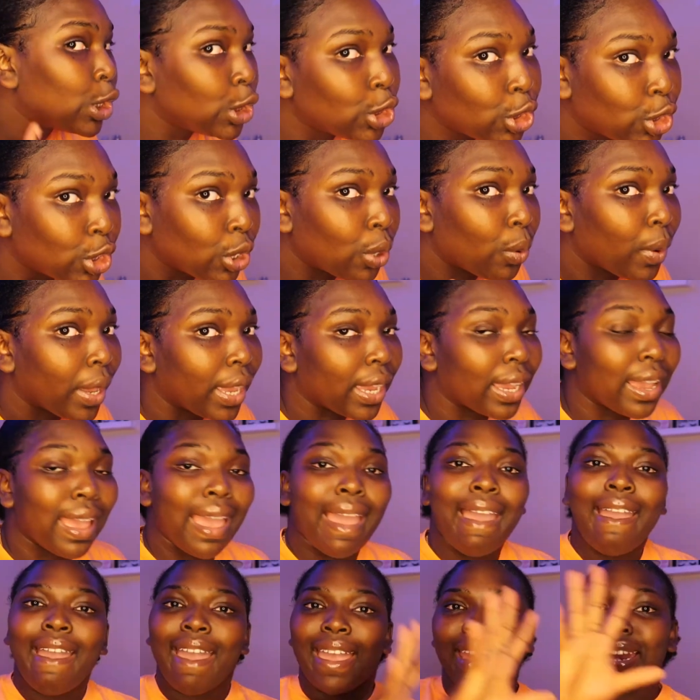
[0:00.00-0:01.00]
doing?
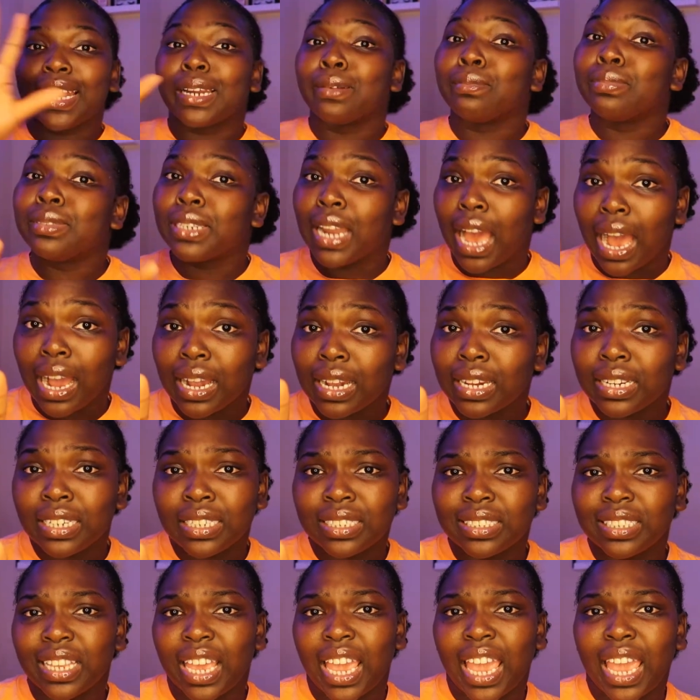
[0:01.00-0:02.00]
And I'm not gonna
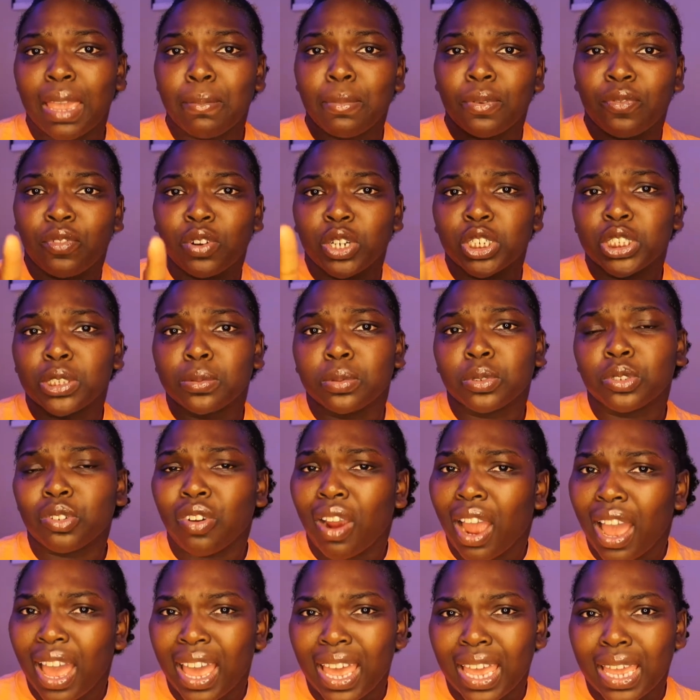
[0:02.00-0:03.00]
say before you
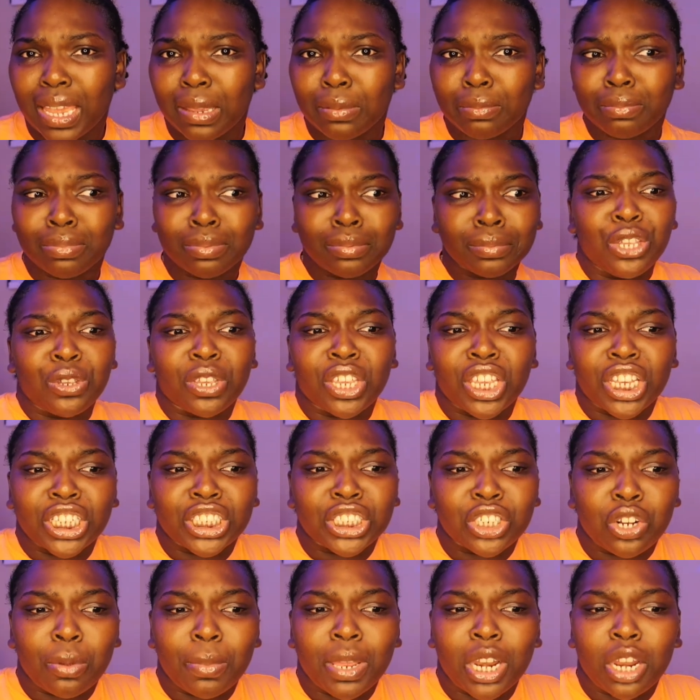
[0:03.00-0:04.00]
subscribe, you can get
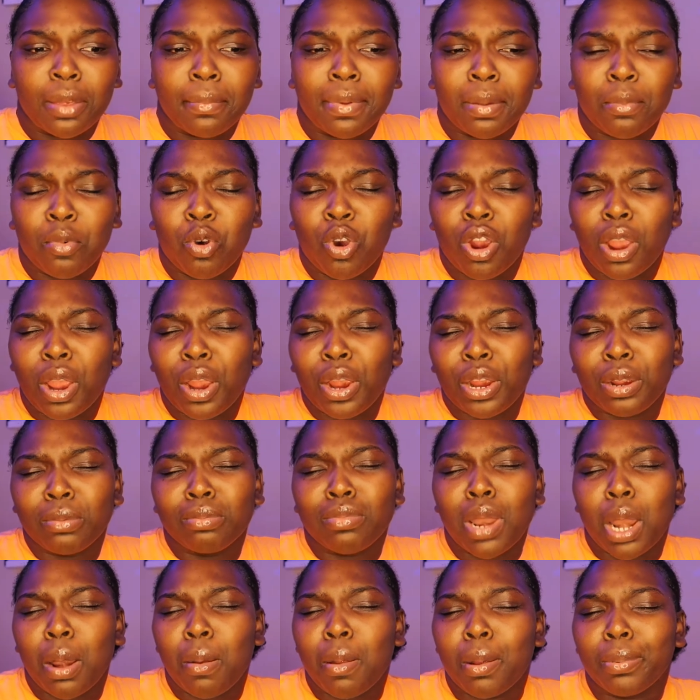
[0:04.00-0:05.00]
to know me a little bit more.
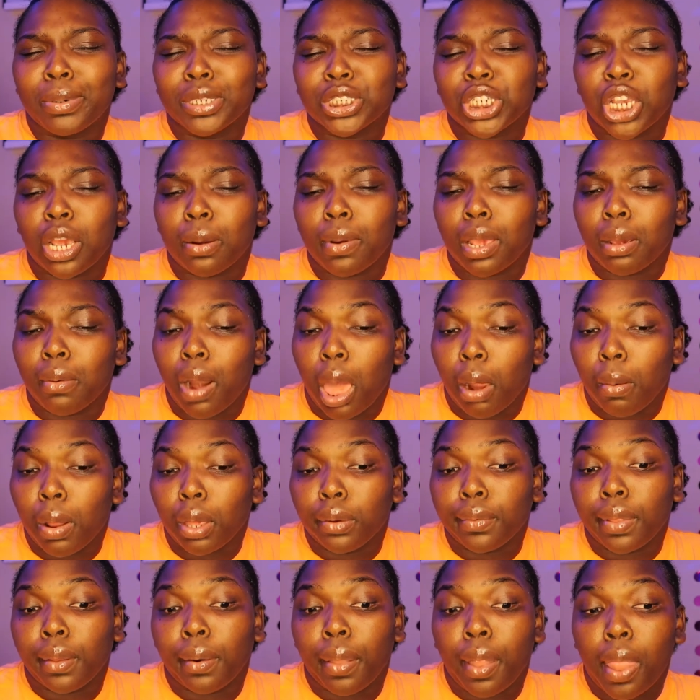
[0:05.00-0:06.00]
Blah, blah, blah,
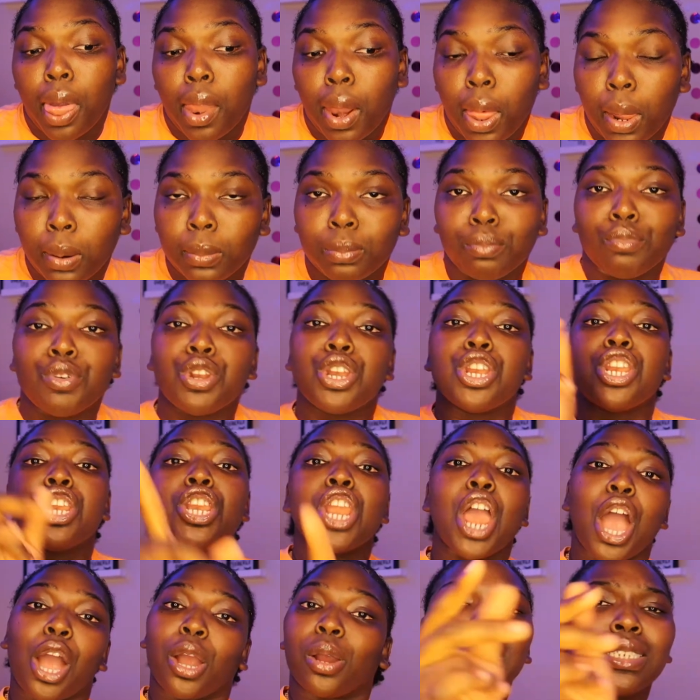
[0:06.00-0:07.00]
blah, blah, blah.
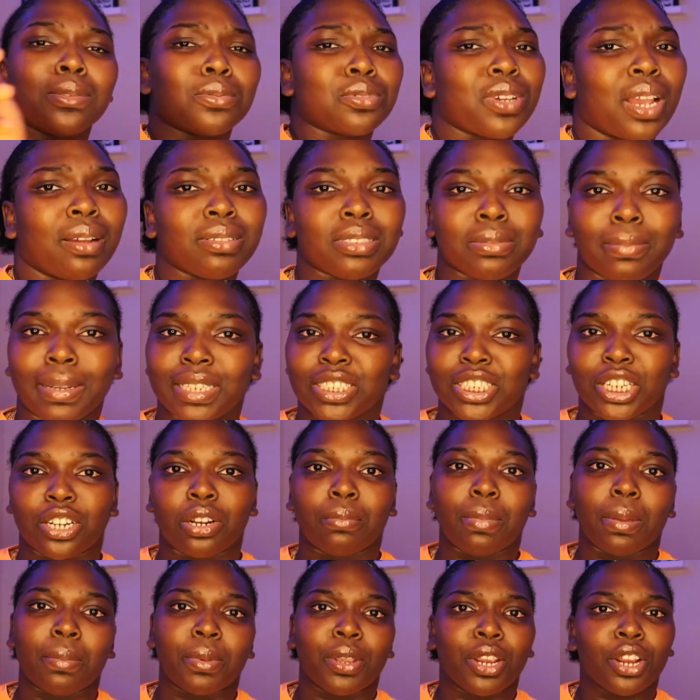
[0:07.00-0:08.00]
No, subscribe to my
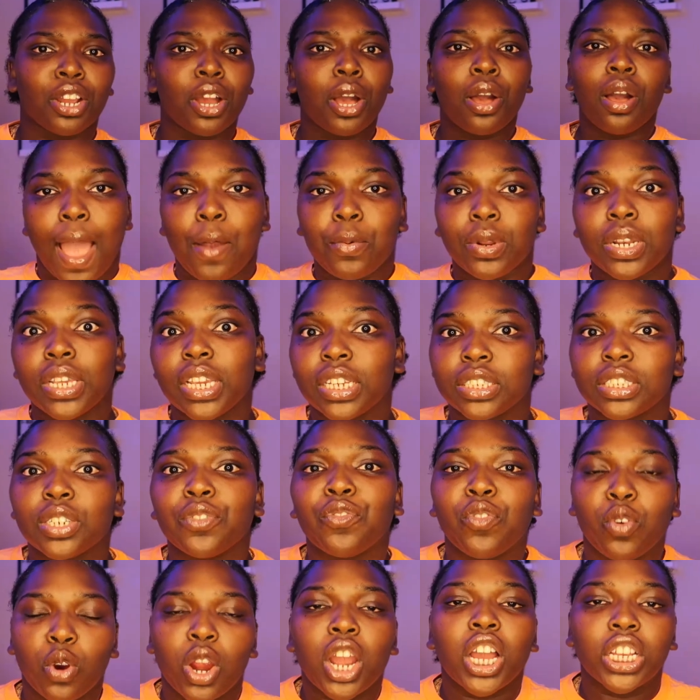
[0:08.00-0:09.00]
channel, baby girl. I want to get to
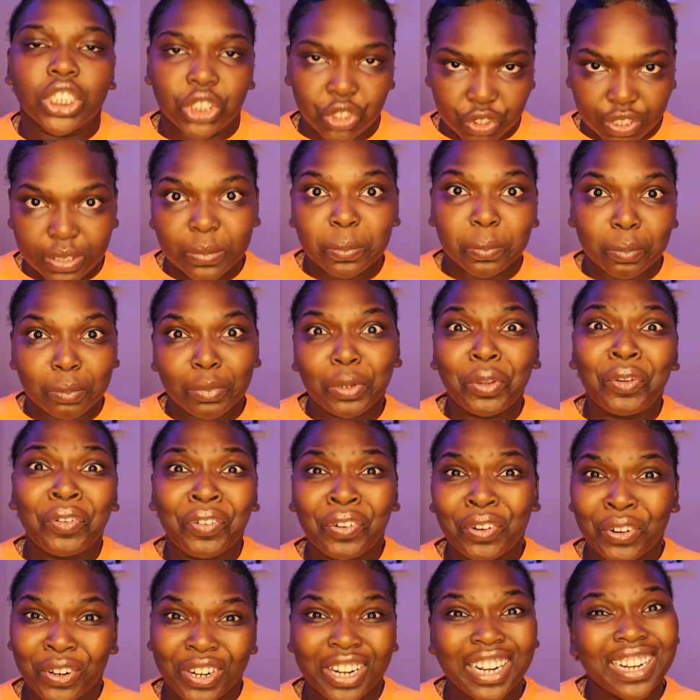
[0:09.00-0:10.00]
four hundred
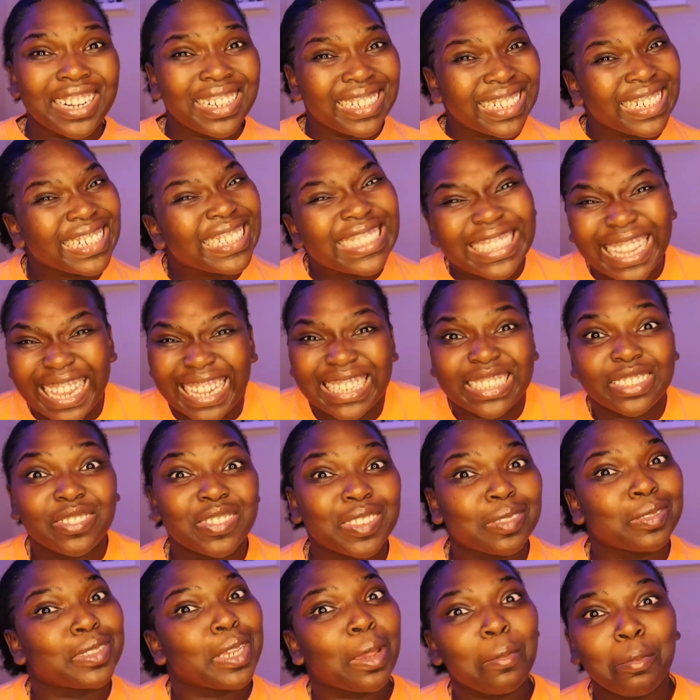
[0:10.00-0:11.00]
before the end of
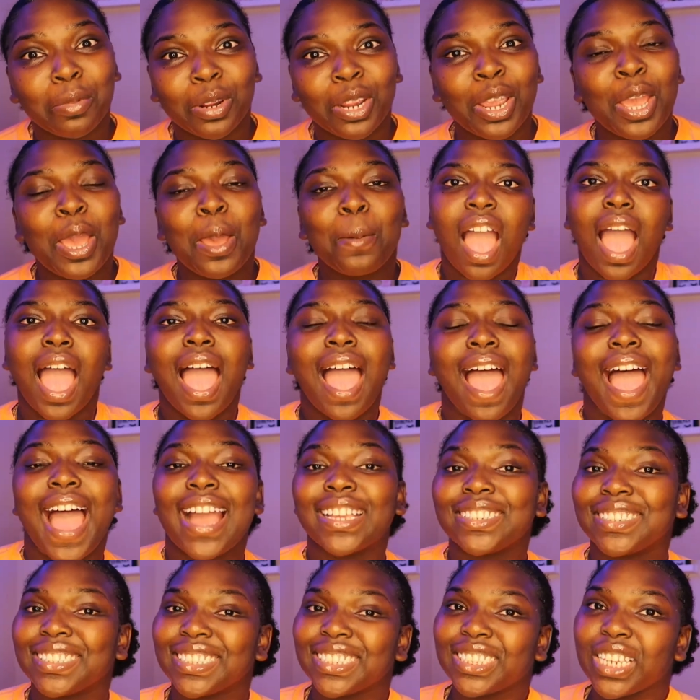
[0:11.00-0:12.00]
September.
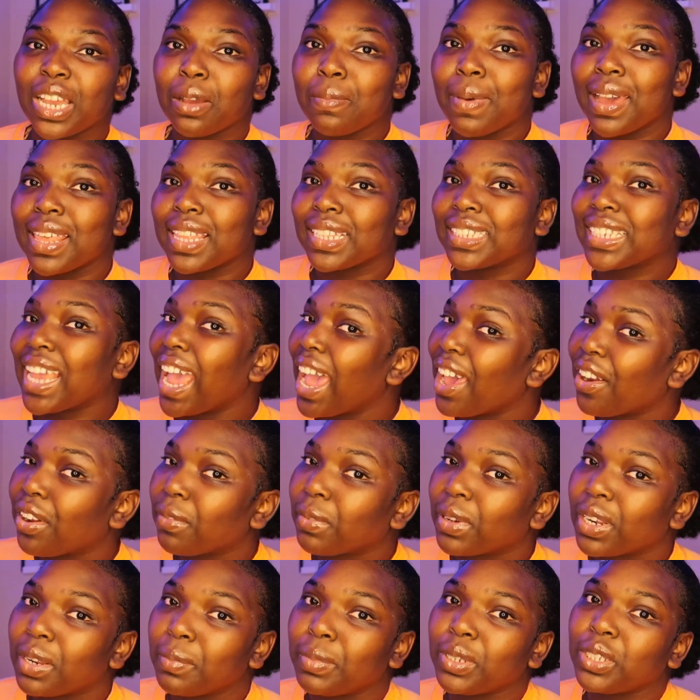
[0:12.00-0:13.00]
As you can tell by the title,
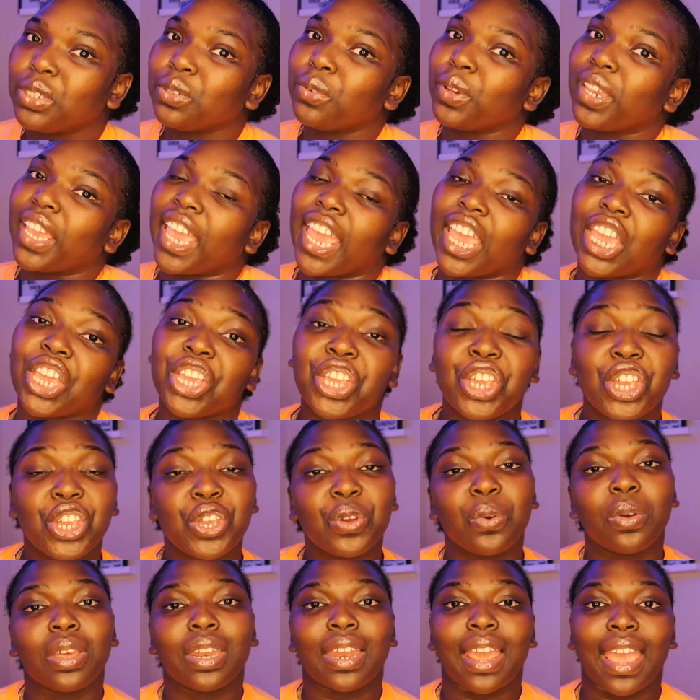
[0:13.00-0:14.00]
I'm gonna be doing a
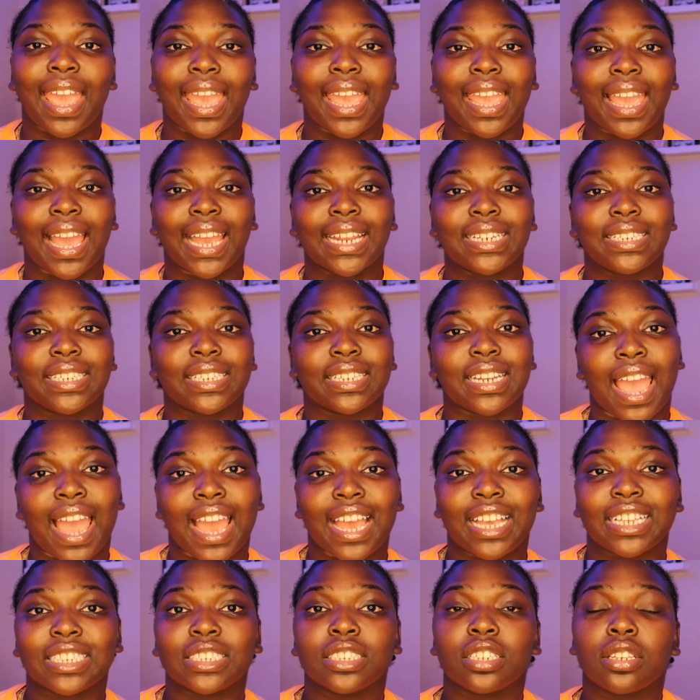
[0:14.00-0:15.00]
Q and A. I did
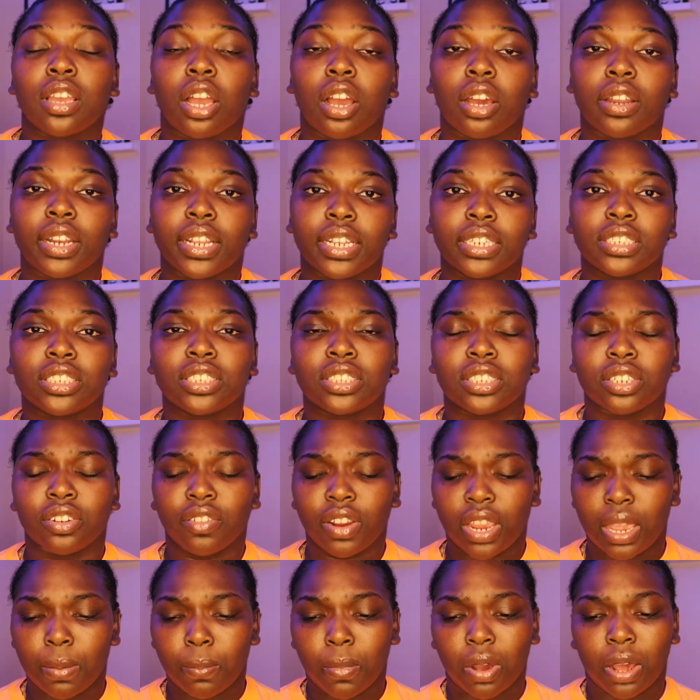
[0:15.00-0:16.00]
ask on
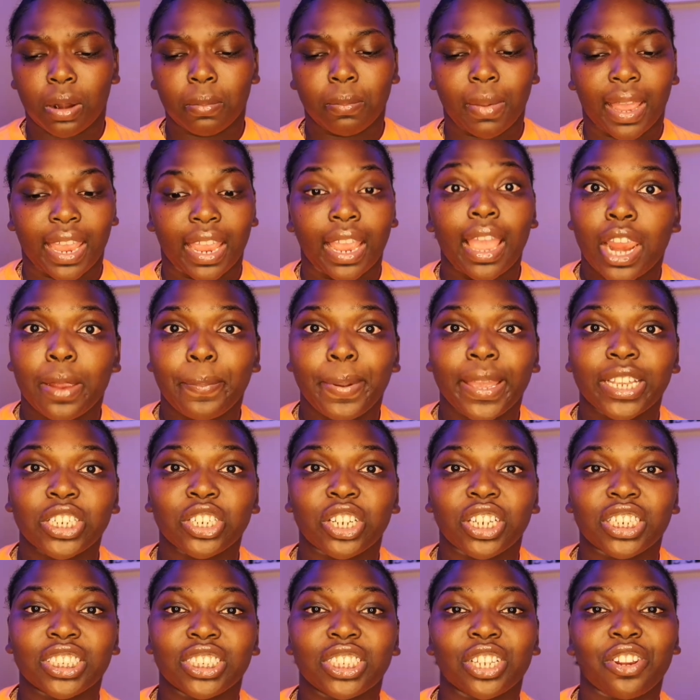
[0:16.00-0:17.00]
Instagram, on my hair page
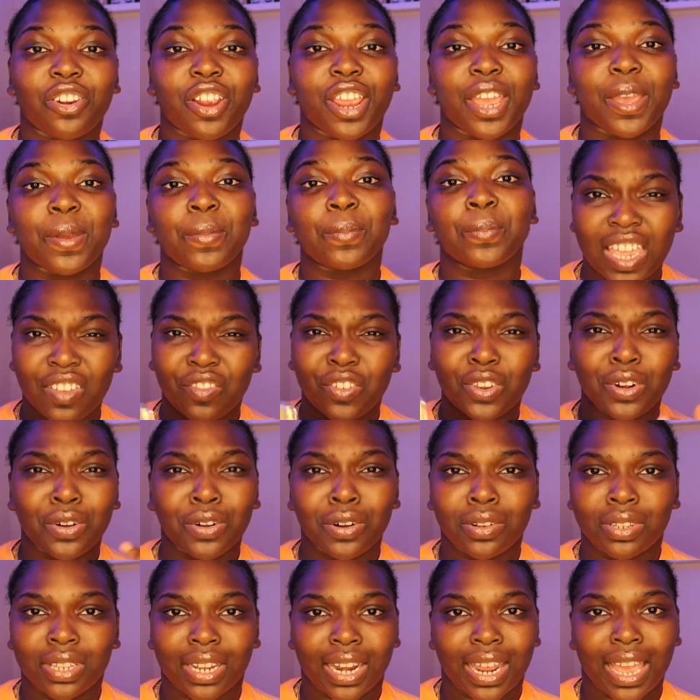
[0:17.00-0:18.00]
on Instagram. If you don't
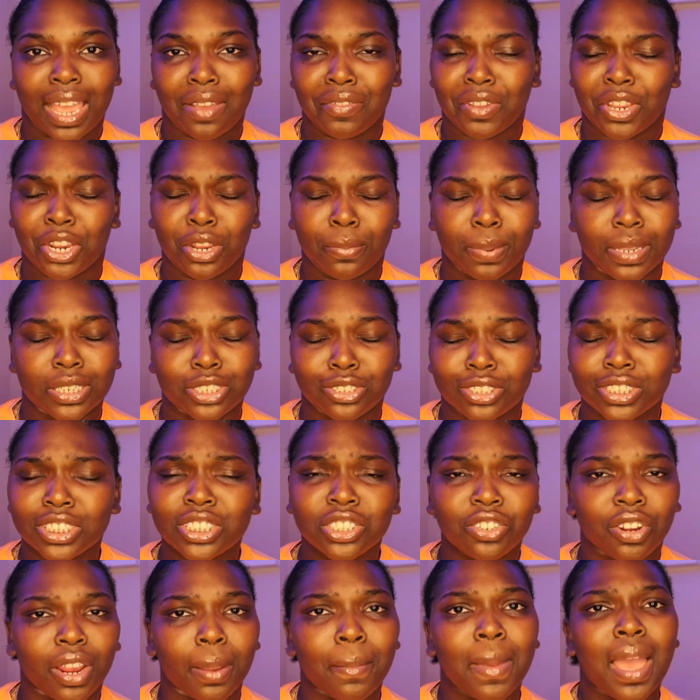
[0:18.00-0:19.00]
know that I have a hair page on
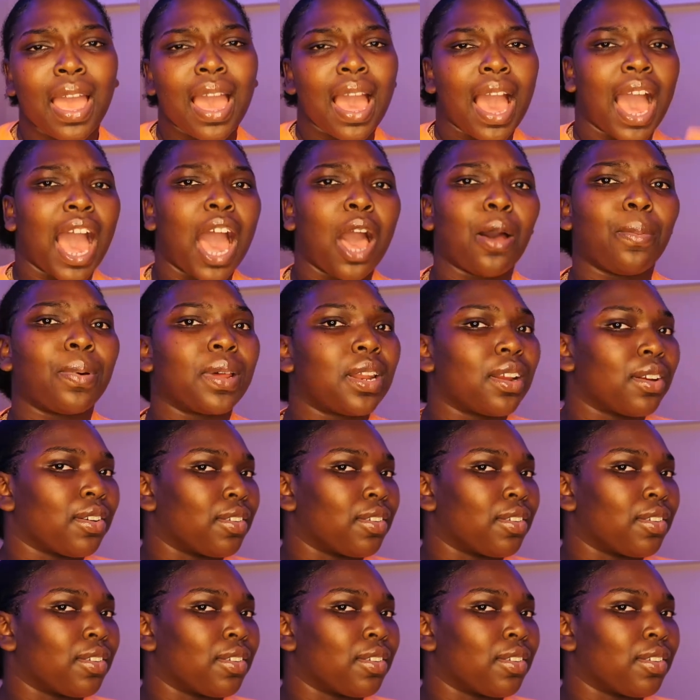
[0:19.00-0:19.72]
Instagram, I'll put it